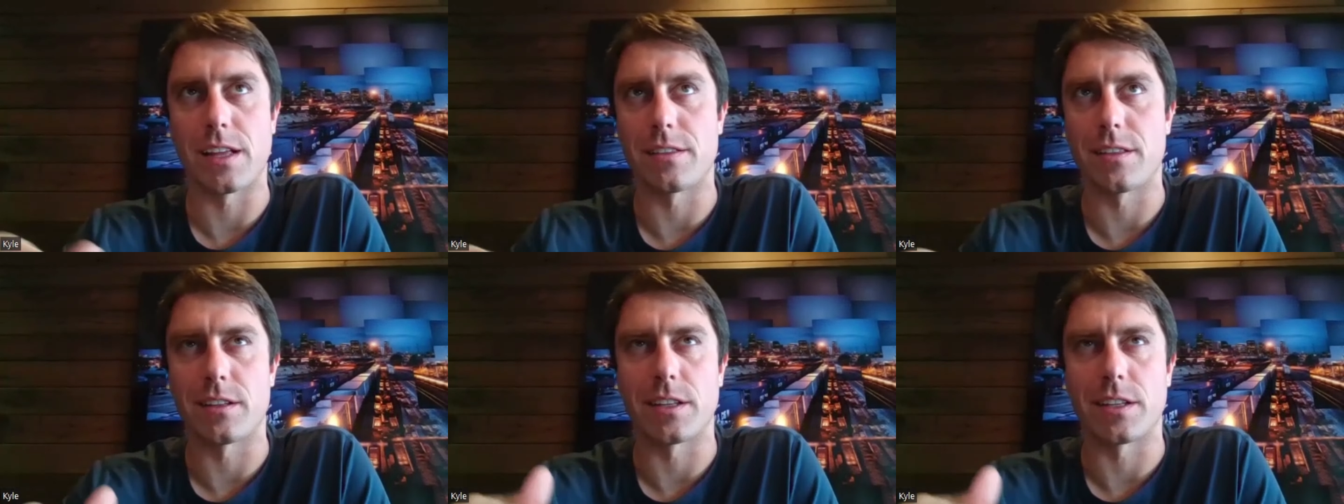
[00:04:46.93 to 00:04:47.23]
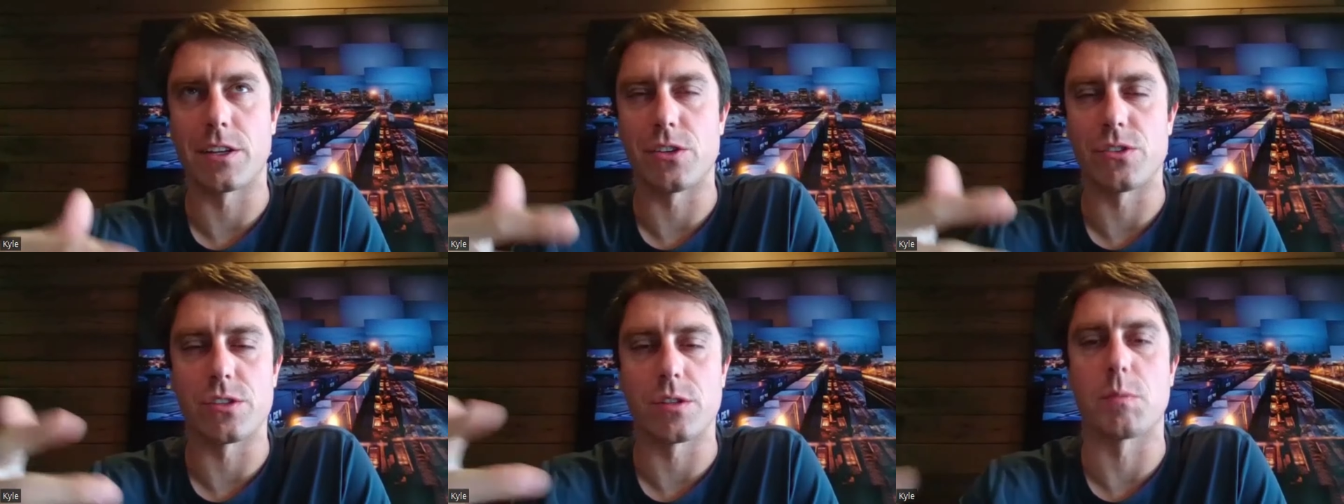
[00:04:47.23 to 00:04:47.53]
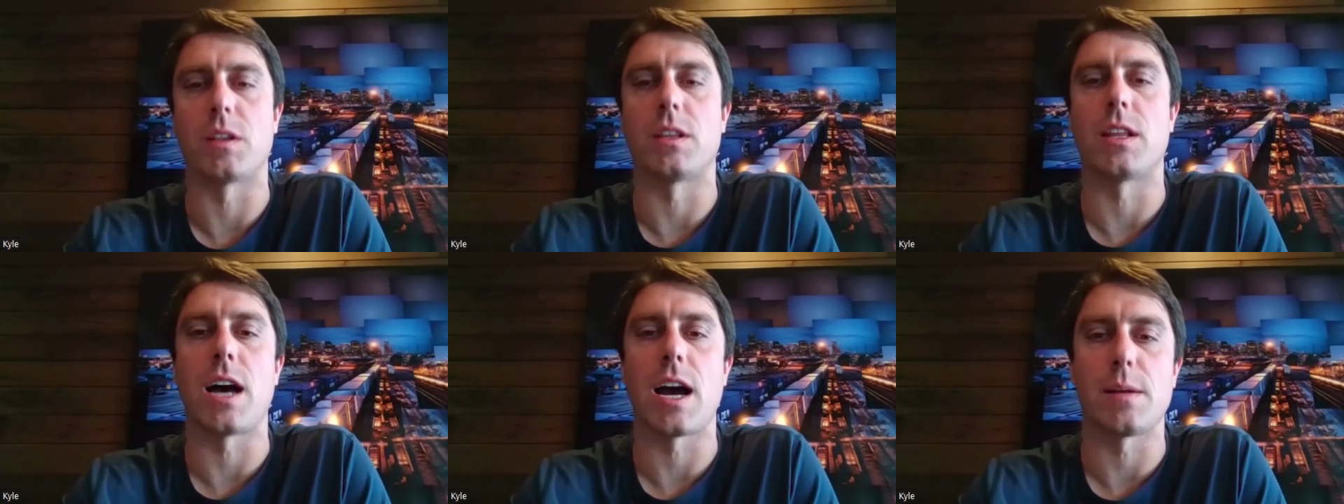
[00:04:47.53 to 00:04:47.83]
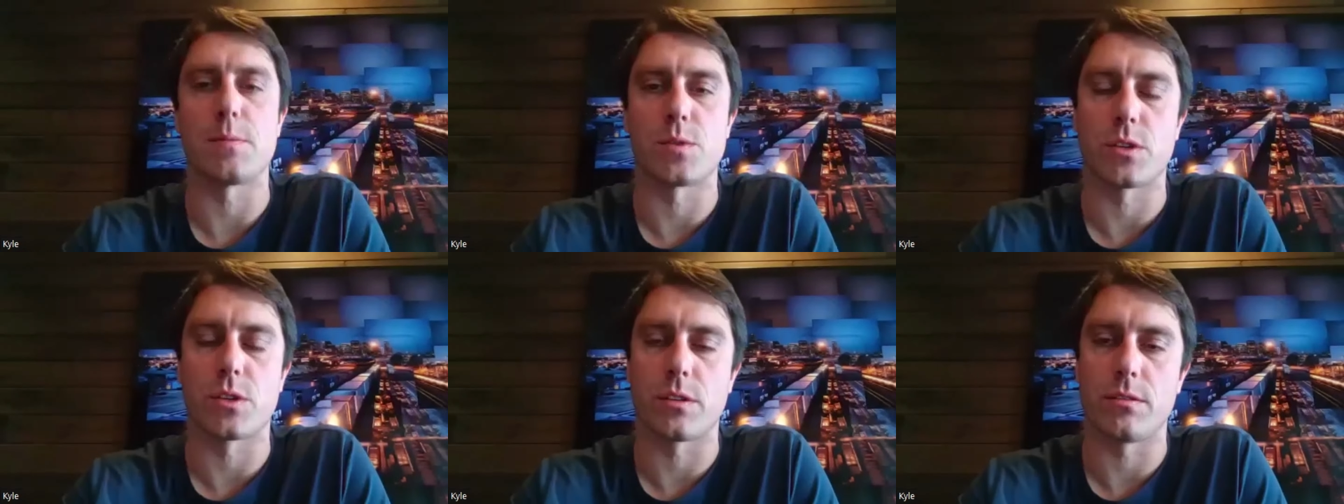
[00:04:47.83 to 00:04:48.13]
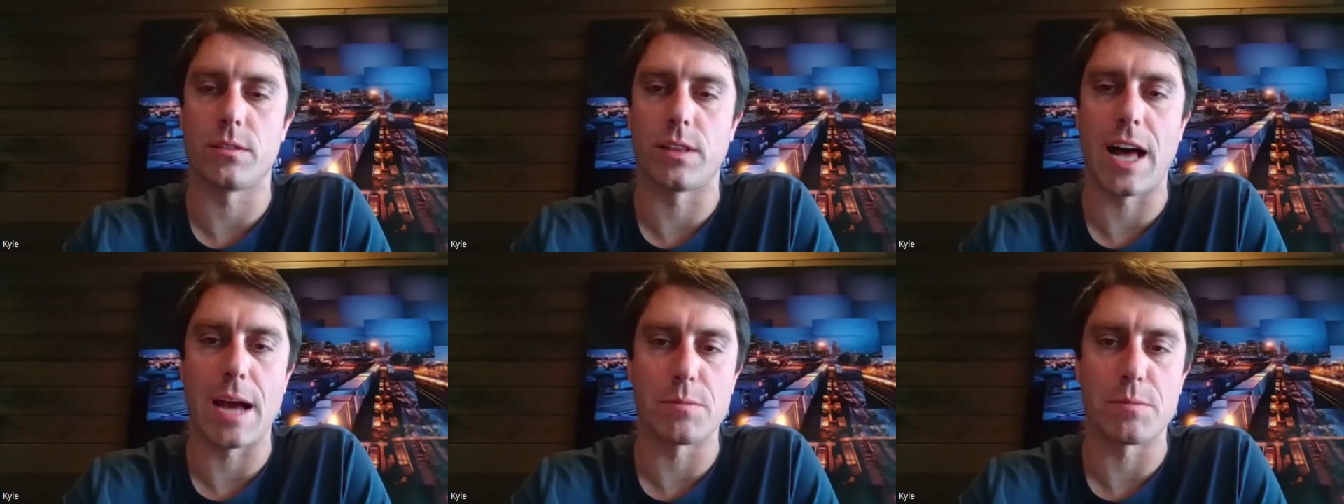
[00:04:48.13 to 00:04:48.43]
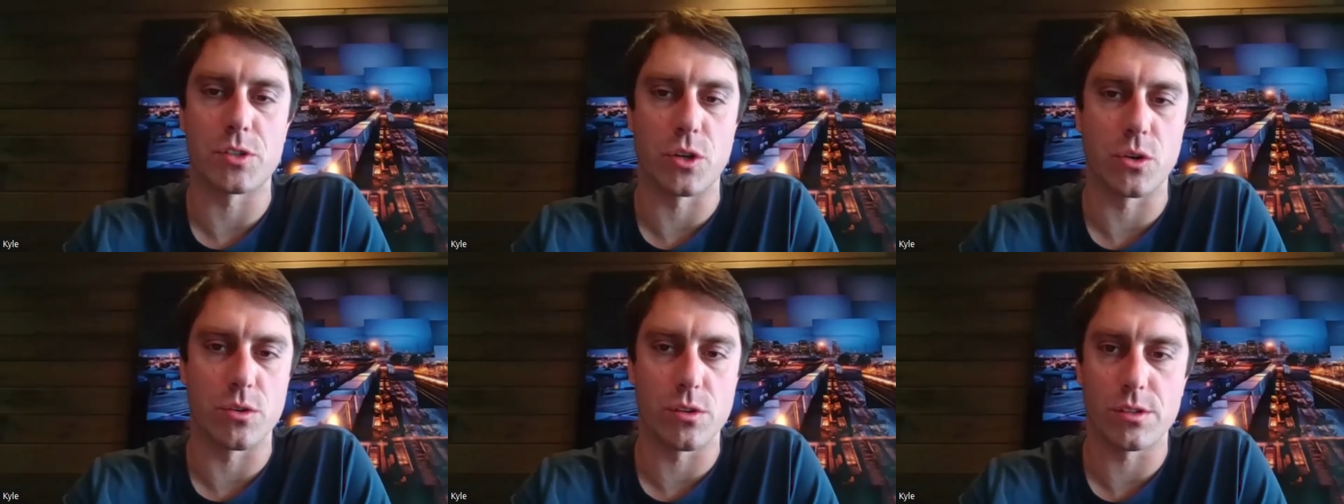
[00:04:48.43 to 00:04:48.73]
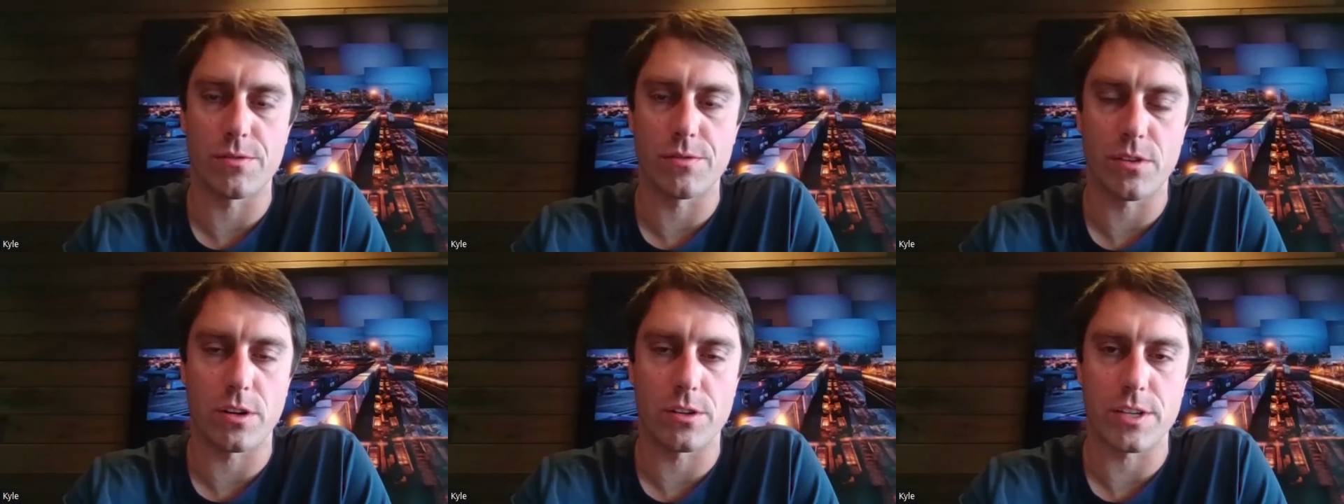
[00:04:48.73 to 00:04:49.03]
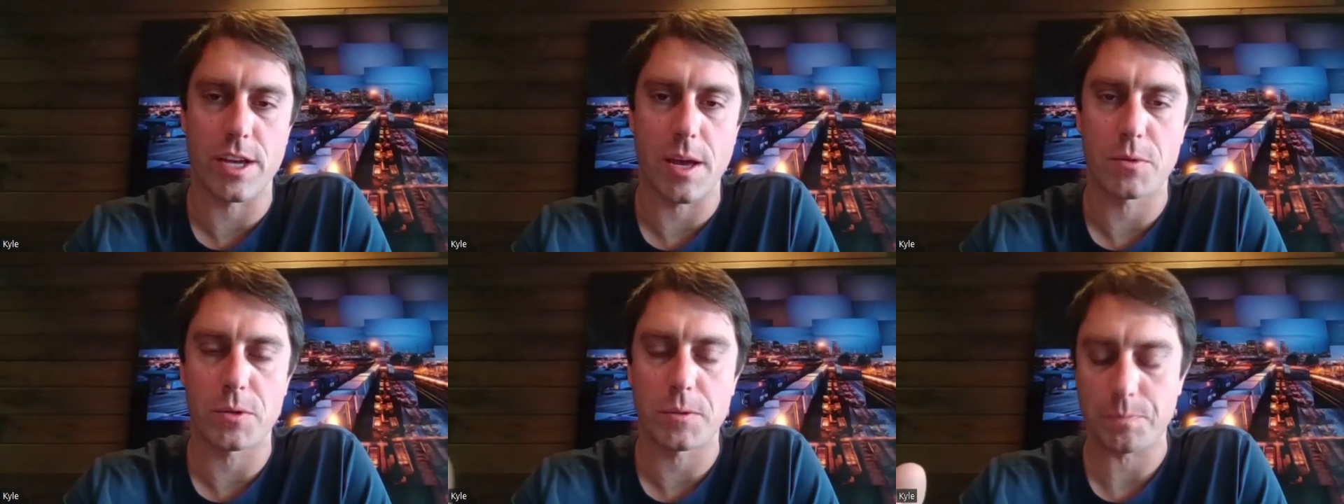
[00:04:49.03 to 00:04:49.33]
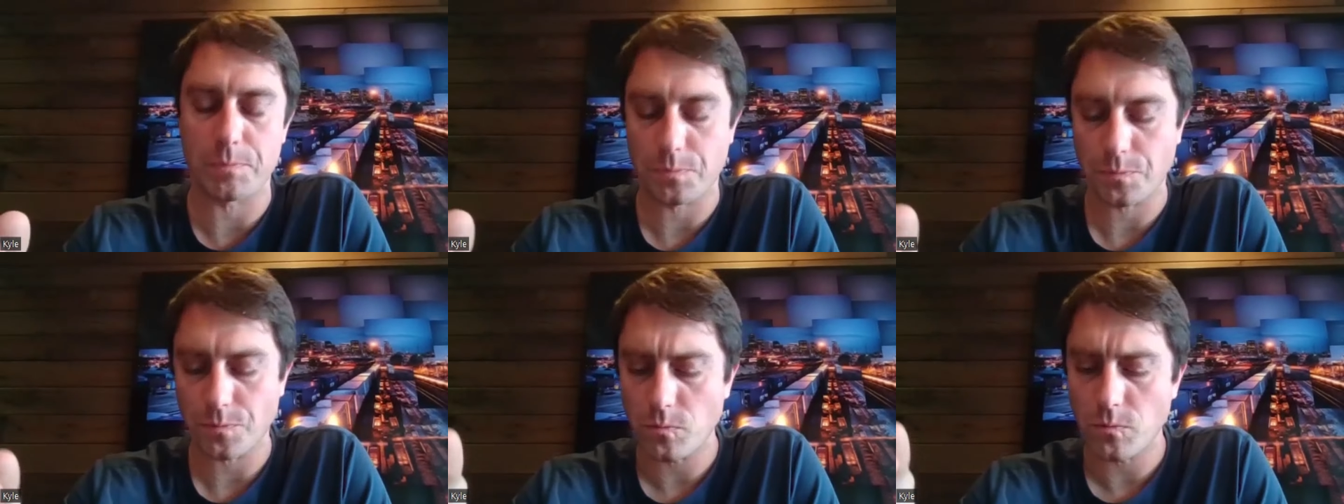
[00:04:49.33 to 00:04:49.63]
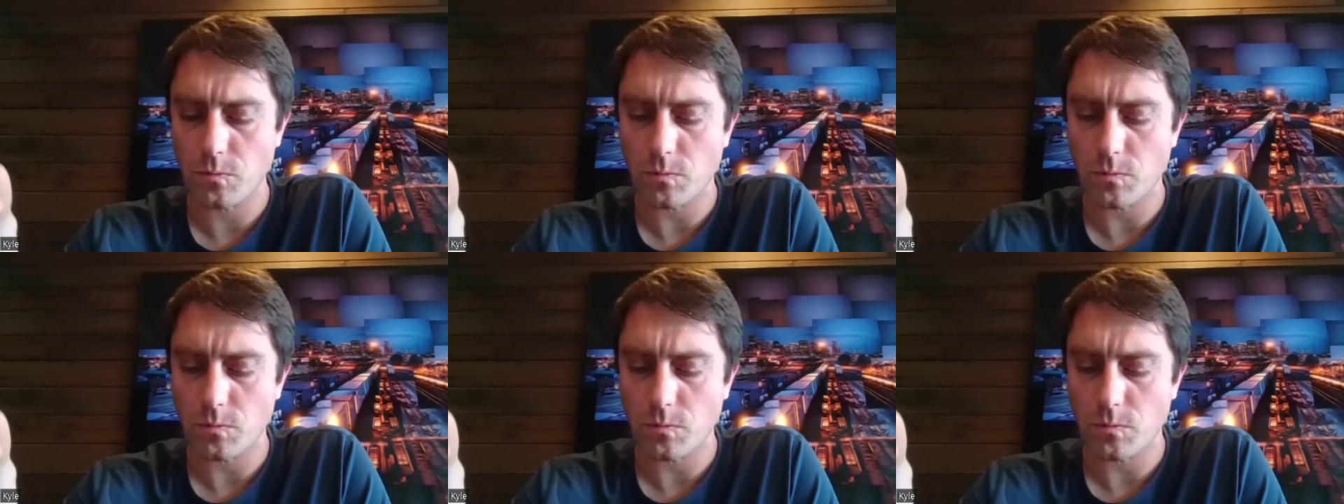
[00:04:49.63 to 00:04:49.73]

I think they use them on line scooters, for example.